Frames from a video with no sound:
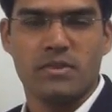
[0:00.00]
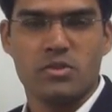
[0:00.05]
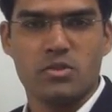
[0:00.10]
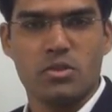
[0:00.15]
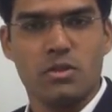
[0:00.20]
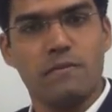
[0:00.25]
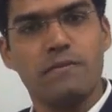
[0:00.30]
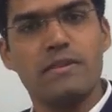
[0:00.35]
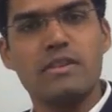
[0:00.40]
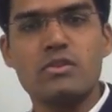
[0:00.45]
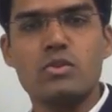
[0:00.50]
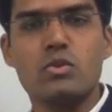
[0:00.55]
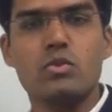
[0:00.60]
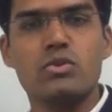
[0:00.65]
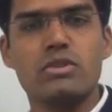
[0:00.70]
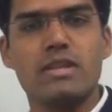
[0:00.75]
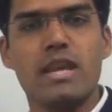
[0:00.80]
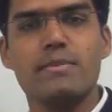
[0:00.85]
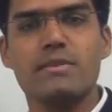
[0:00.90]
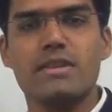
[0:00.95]
So the first two
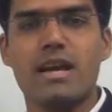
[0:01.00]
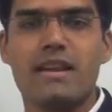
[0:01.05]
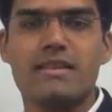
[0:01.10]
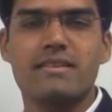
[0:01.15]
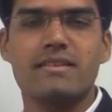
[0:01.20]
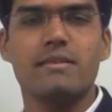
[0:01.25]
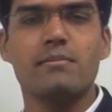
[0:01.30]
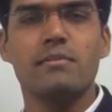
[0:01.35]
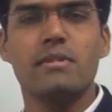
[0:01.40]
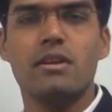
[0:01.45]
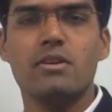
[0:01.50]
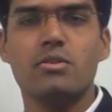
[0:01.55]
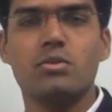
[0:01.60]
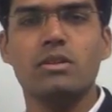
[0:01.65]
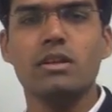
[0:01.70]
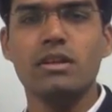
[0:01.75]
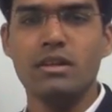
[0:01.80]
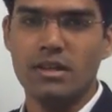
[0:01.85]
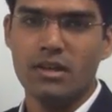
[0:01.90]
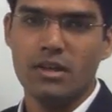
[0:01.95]
steps are similar to
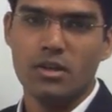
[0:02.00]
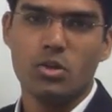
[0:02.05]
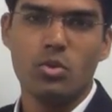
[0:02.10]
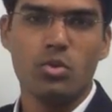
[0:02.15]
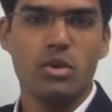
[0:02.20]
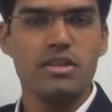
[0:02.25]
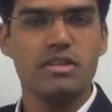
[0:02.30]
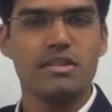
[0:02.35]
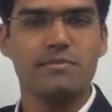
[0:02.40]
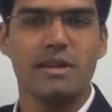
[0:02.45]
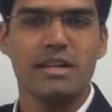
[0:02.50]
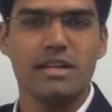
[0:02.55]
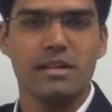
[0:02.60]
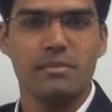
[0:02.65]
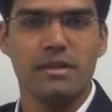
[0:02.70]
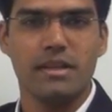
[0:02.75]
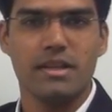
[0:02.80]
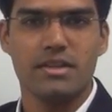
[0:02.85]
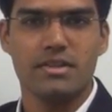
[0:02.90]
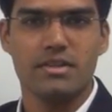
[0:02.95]
the 2-digit
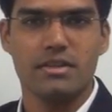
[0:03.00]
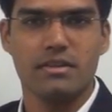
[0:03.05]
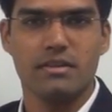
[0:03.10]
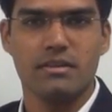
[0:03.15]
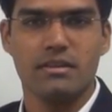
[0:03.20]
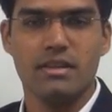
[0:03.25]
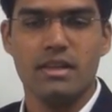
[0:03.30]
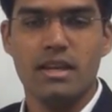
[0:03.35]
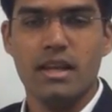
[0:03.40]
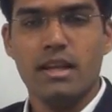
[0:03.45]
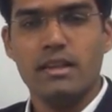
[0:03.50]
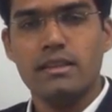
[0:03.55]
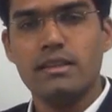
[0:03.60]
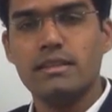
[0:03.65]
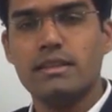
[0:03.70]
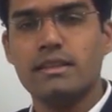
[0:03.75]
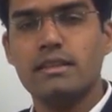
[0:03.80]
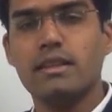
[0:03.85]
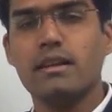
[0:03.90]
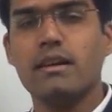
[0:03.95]
multiplication.
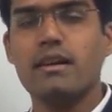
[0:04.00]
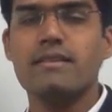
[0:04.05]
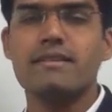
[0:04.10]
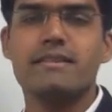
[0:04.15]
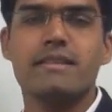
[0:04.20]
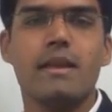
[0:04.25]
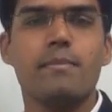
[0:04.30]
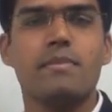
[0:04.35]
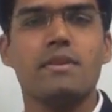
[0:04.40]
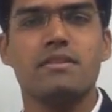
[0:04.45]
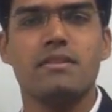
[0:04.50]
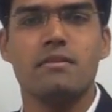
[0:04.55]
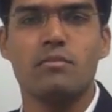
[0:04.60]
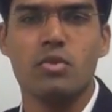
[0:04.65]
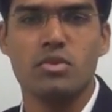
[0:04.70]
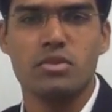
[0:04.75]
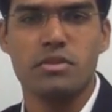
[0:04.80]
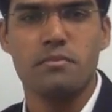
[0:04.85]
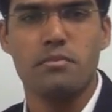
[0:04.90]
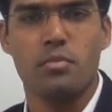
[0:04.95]
The third step is the
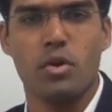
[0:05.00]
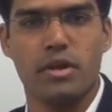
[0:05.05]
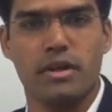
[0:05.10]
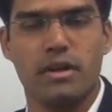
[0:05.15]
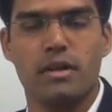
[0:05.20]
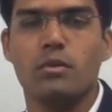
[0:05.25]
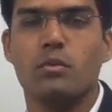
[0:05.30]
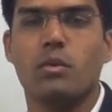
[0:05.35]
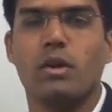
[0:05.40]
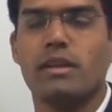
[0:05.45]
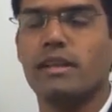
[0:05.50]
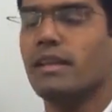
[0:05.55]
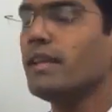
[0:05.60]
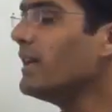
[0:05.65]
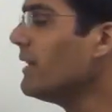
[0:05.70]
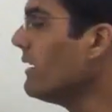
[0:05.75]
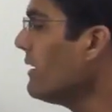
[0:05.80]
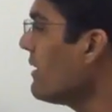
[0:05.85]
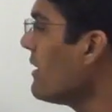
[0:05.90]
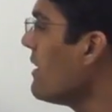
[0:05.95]
most important one.
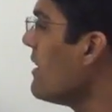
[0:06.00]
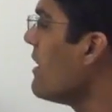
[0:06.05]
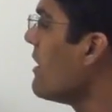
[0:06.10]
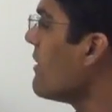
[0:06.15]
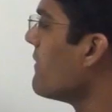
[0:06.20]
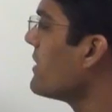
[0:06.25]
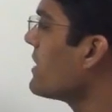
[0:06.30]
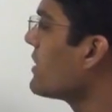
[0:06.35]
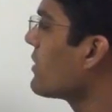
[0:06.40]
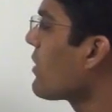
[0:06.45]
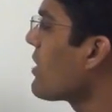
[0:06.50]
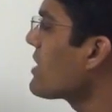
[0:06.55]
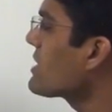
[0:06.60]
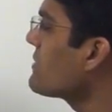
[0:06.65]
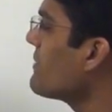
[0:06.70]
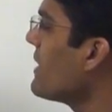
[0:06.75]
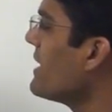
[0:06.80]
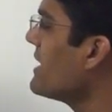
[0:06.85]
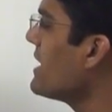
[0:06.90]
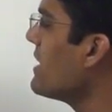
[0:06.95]
Here we
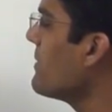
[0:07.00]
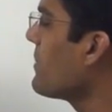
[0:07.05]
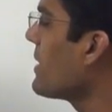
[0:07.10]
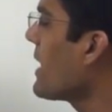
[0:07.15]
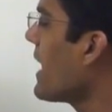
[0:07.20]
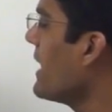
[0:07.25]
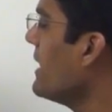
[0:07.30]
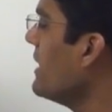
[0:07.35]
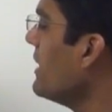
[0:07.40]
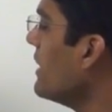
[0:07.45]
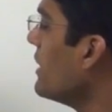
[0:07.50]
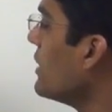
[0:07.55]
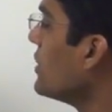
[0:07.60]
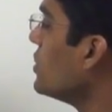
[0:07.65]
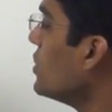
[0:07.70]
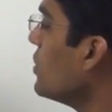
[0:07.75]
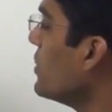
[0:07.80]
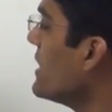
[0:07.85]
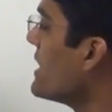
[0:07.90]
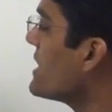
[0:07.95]
cross multiply
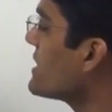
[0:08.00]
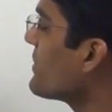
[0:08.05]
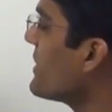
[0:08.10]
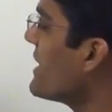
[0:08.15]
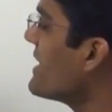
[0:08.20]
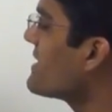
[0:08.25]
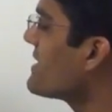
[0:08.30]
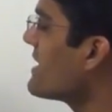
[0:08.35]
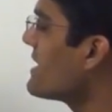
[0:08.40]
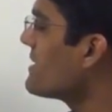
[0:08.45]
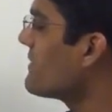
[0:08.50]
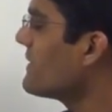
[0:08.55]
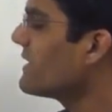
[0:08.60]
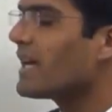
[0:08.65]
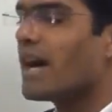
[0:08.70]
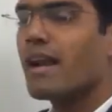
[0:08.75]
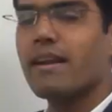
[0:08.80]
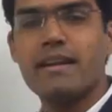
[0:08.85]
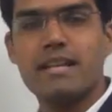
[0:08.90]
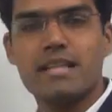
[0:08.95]
units places with
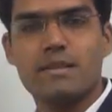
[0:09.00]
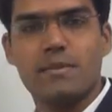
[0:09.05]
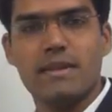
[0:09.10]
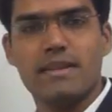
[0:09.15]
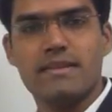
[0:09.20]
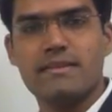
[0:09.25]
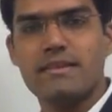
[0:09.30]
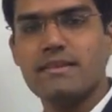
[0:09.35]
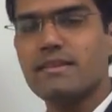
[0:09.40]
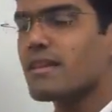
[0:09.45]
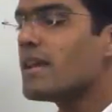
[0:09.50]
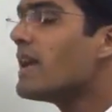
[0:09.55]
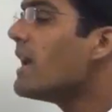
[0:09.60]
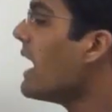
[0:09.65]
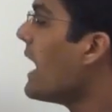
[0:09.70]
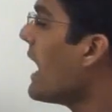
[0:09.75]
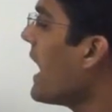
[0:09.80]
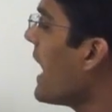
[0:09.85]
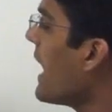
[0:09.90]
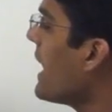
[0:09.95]
hundreds places
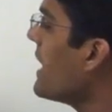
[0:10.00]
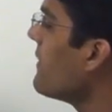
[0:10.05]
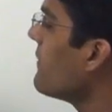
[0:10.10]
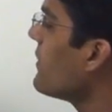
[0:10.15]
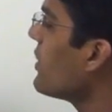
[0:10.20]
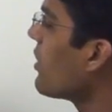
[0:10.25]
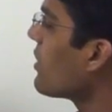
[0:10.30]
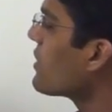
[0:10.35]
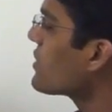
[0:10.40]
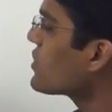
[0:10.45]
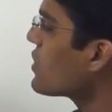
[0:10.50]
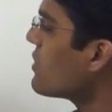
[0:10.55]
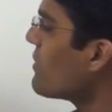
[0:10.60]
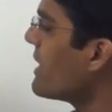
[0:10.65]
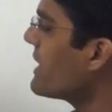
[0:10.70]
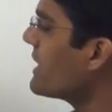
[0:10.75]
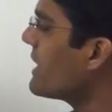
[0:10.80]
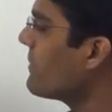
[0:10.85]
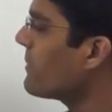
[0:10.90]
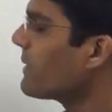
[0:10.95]
and we also
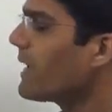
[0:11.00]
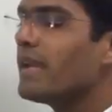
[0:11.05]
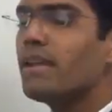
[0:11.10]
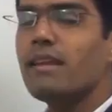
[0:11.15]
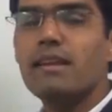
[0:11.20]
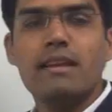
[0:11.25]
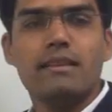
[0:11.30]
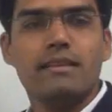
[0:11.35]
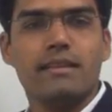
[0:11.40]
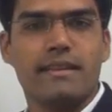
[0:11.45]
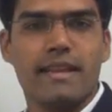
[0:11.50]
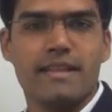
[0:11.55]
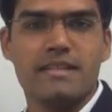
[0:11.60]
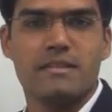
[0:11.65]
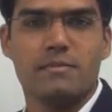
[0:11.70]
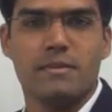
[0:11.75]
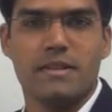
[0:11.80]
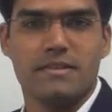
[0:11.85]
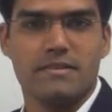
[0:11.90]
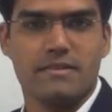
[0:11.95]
multiply the
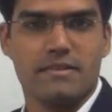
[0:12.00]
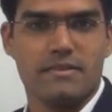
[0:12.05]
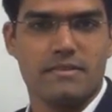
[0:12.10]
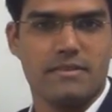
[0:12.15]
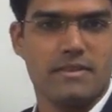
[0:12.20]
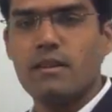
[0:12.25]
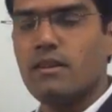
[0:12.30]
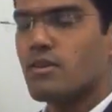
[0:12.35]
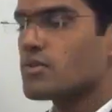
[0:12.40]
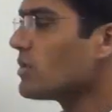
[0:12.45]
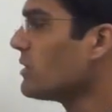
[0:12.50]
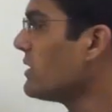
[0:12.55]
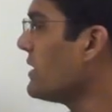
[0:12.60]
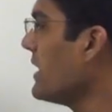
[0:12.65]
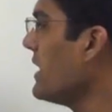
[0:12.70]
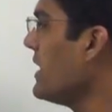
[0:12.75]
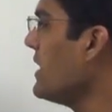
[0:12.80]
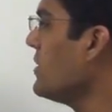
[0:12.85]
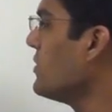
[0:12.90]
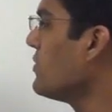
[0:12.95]
tens places. So
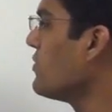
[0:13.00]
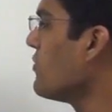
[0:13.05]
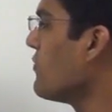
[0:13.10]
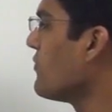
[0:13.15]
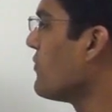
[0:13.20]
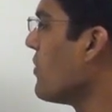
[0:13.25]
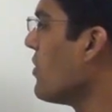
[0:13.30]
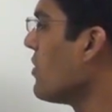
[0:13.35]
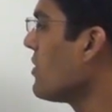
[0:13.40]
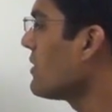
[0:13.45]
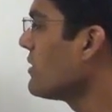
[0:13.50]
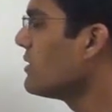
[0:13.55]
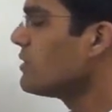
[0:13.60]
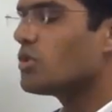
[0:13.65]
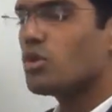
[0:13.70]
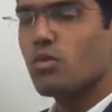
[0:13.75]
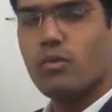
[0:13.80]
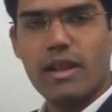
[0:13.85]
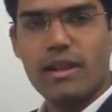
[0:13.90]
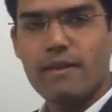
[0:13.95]
3 into 4,
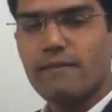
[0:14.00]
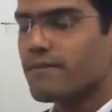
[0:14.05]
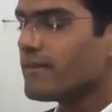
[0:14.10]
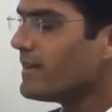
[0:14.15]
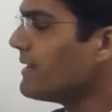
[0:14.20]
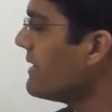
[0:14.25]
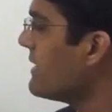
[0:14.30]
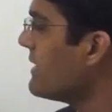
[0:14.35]
12,